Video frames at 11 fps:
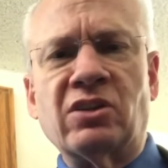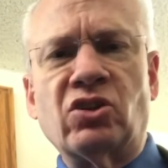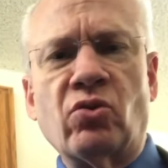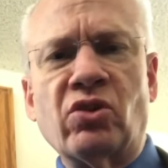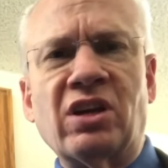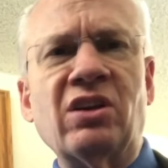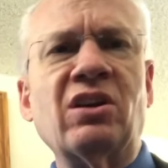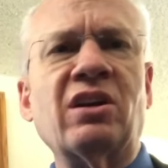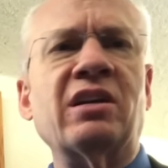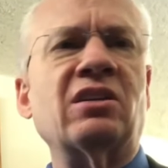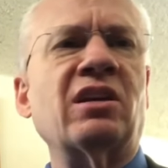and so the
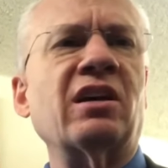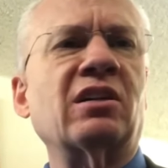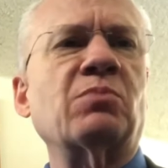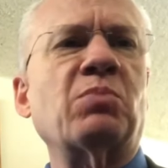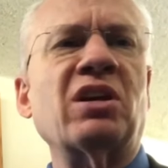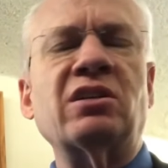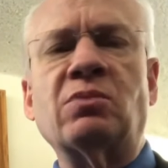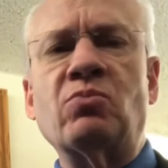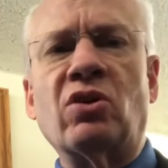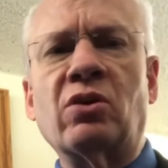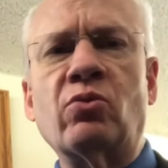healing takes place
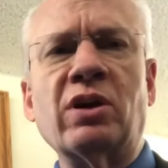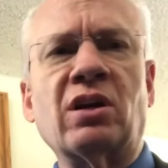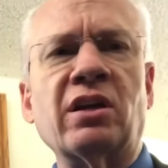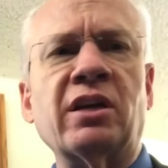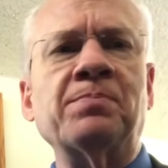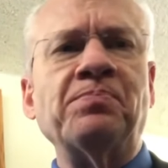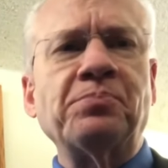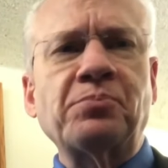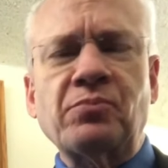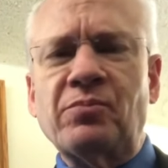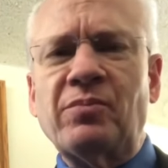more quickly
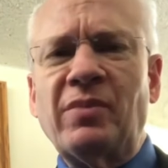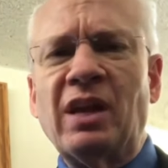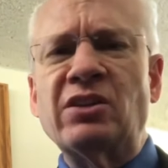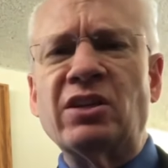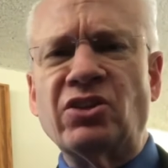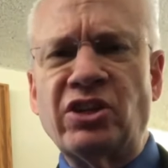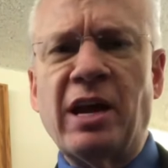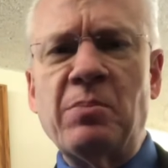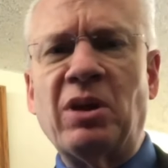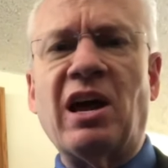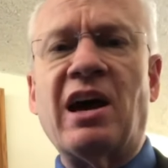to
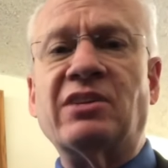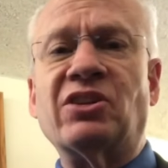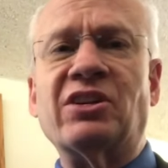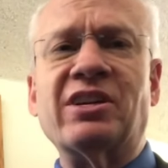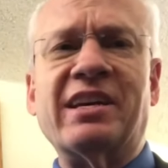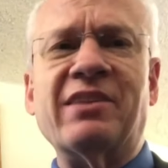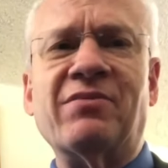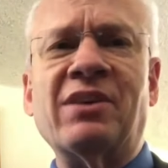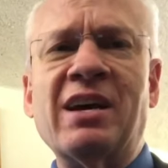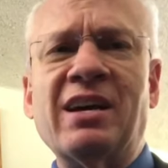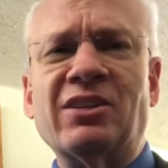stabilize and to give
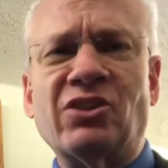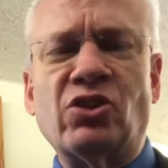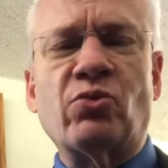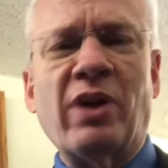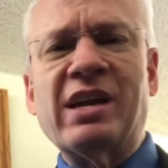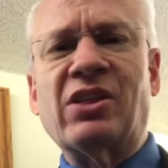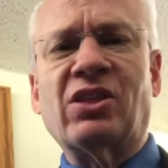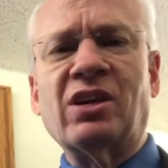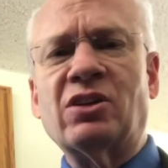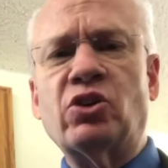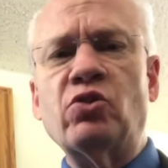
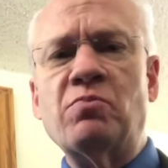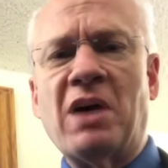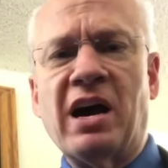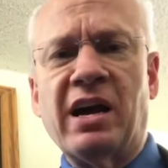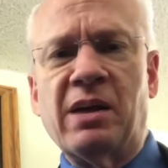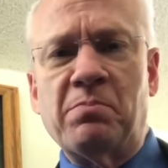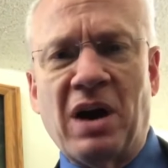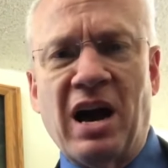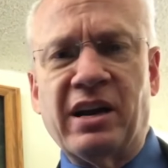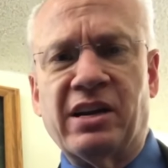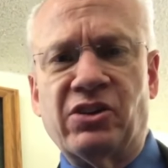strength to my
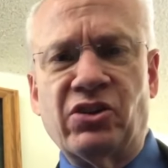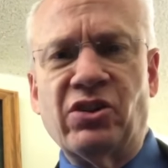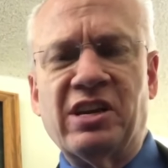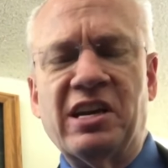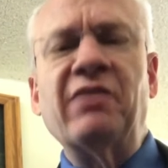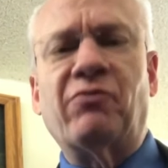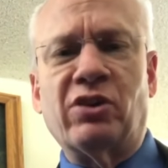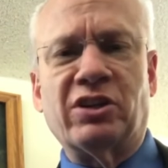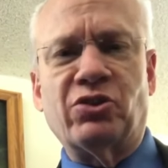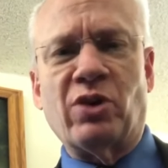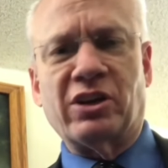body, to the
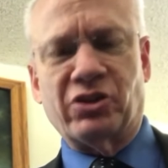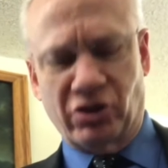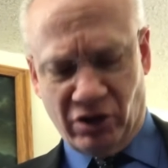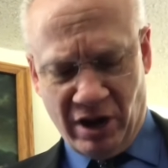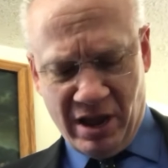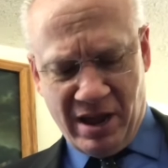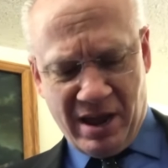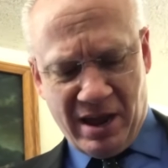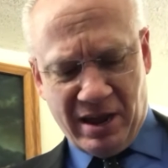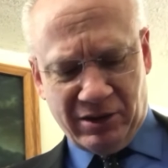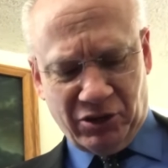infrastructure.
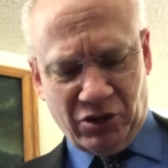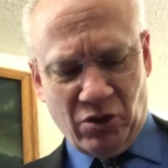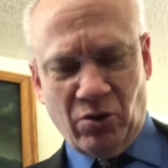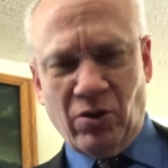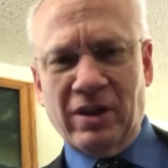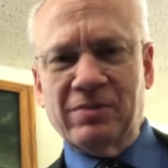And so